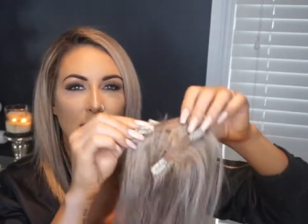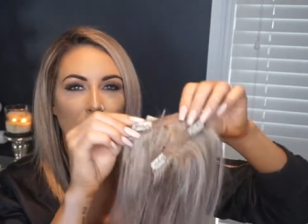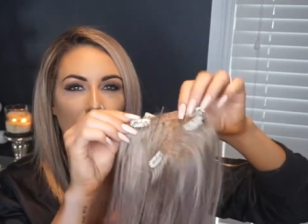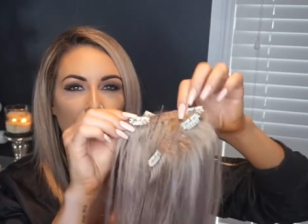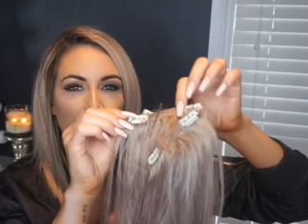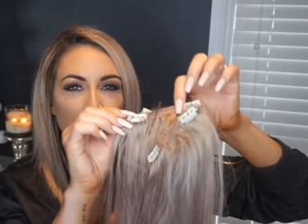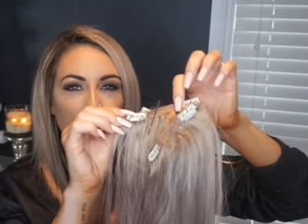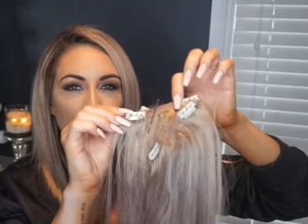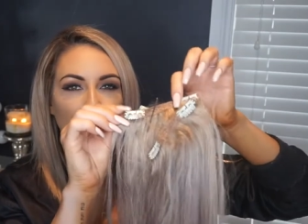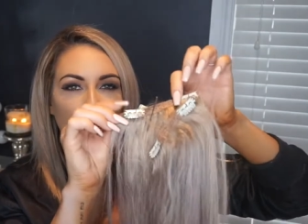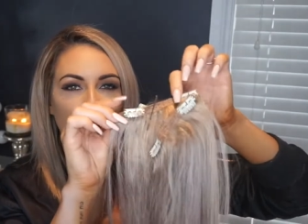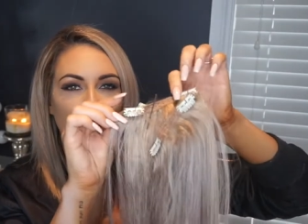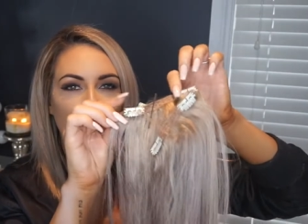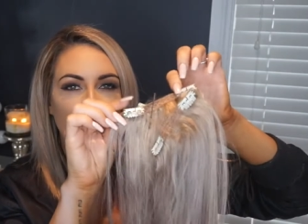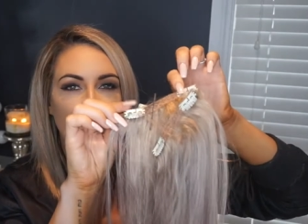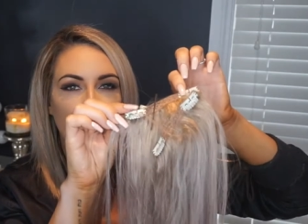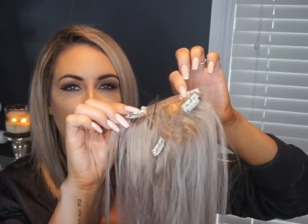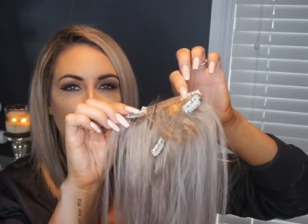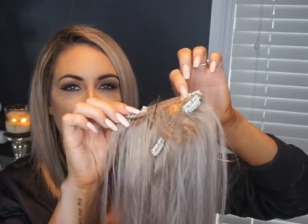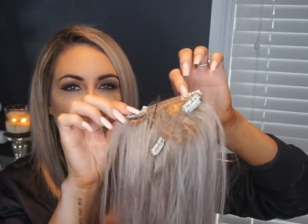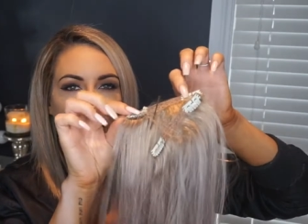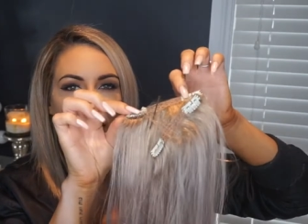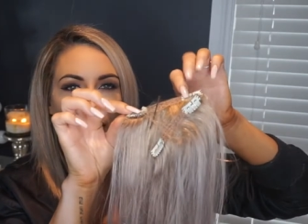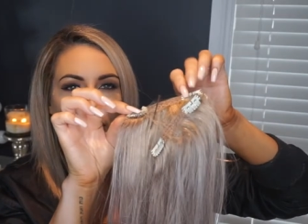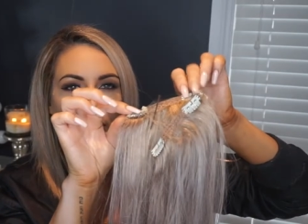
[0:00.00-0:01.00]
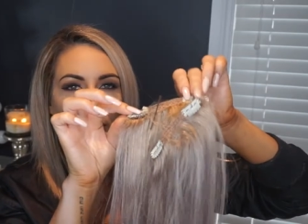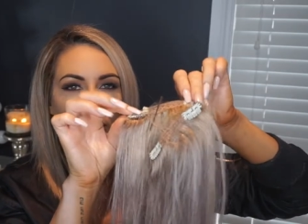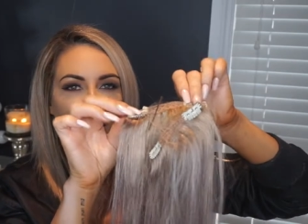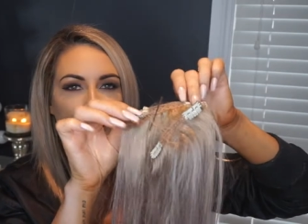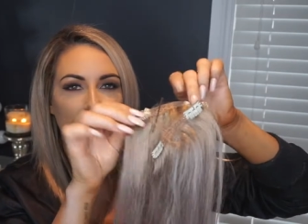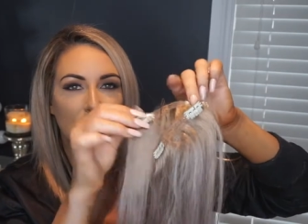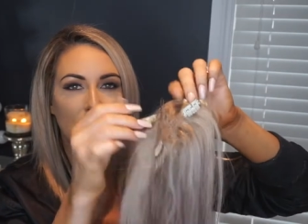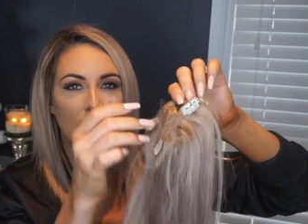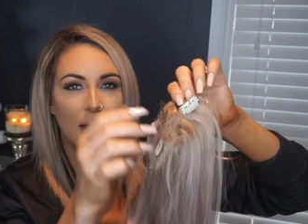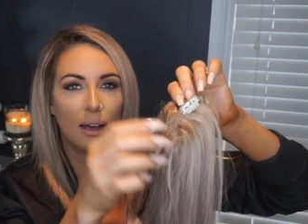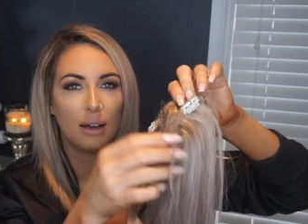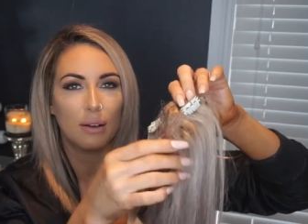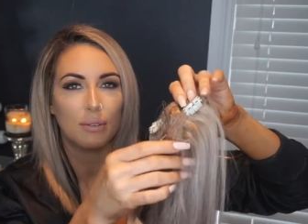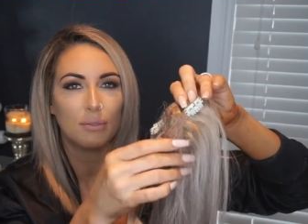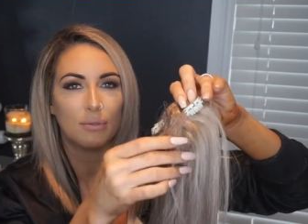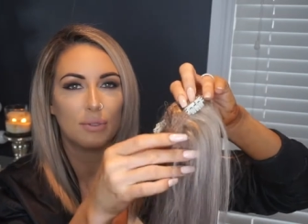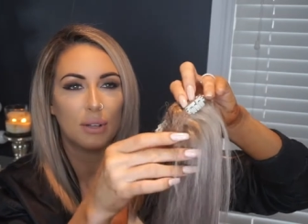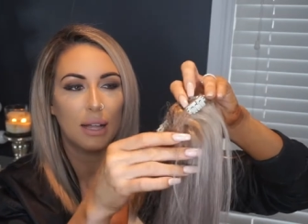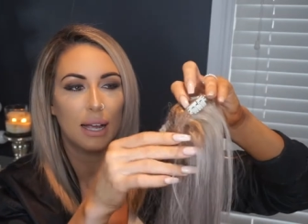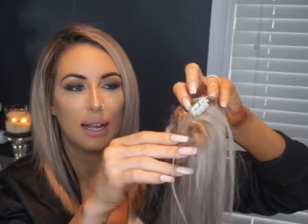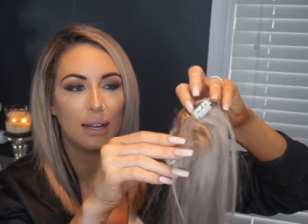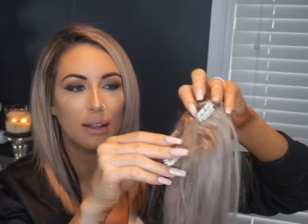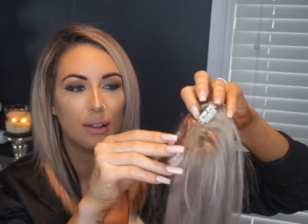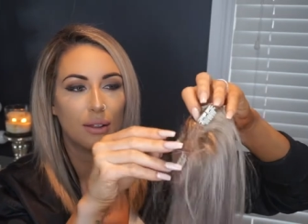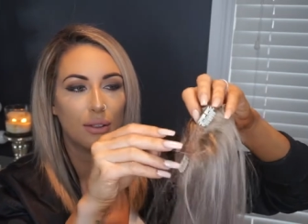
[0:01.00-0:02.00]
As you can see, these ones have
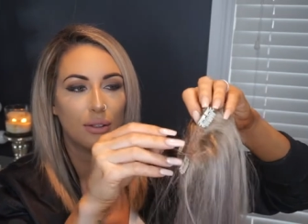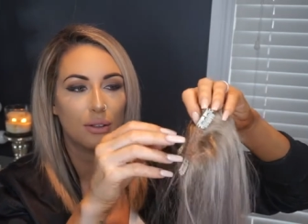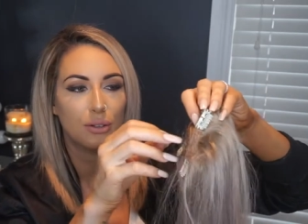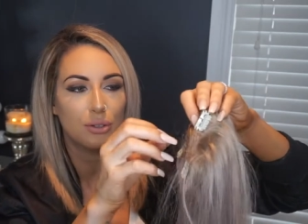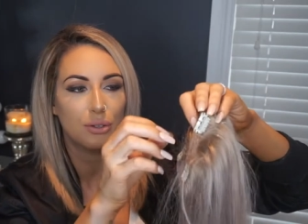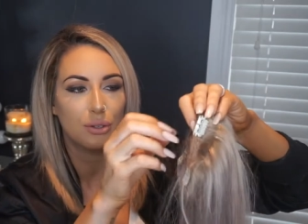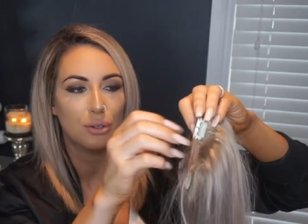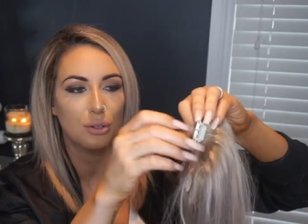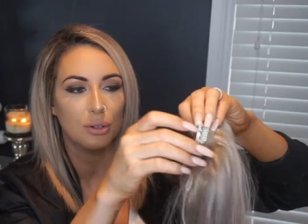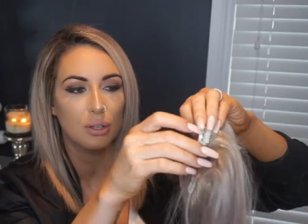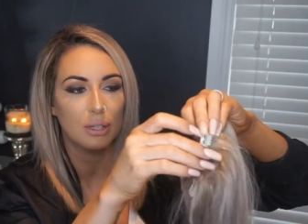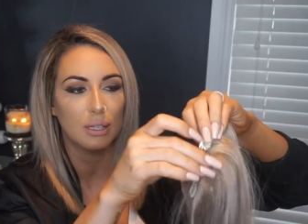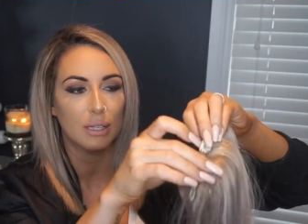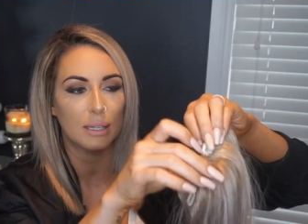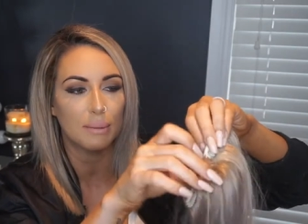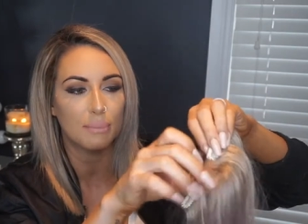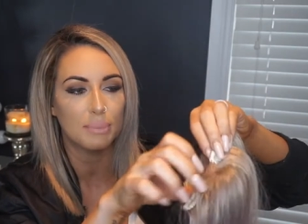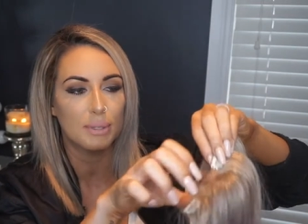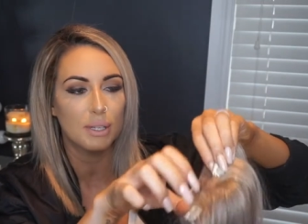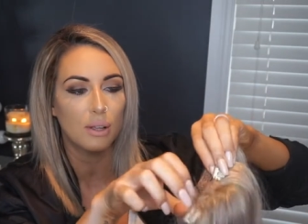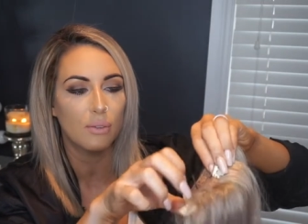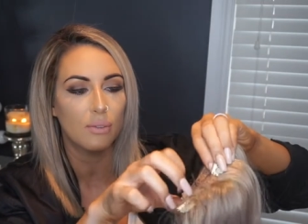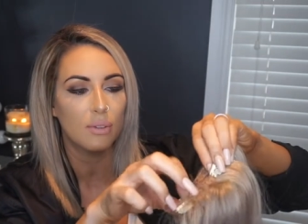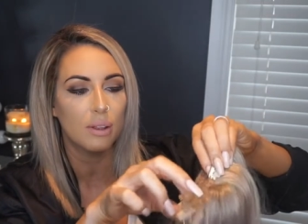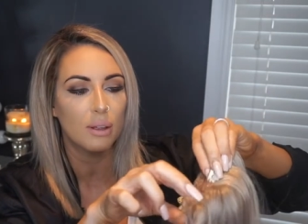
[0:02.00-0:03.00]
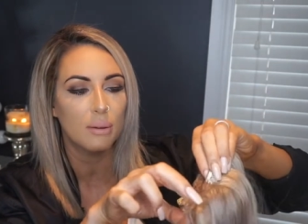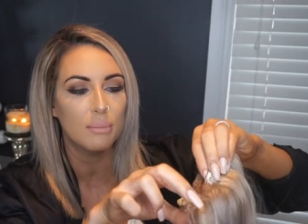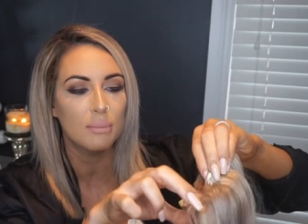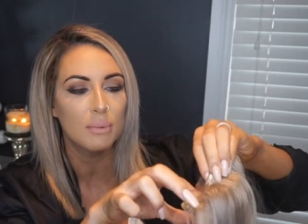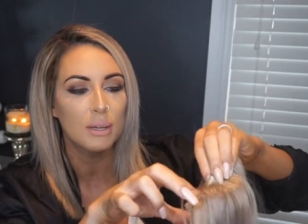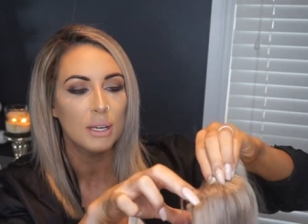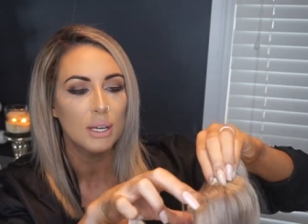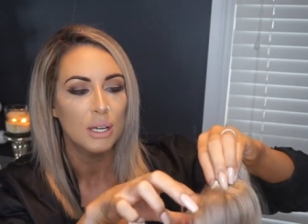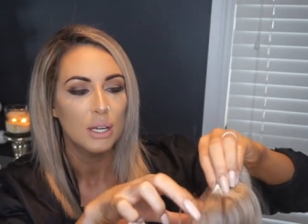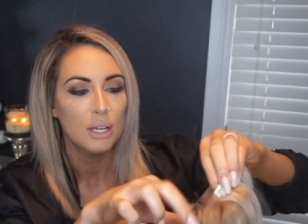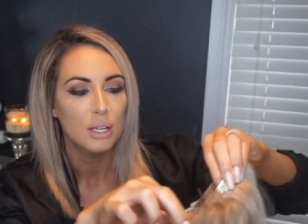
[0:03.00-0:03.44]
like the 2 clips on them.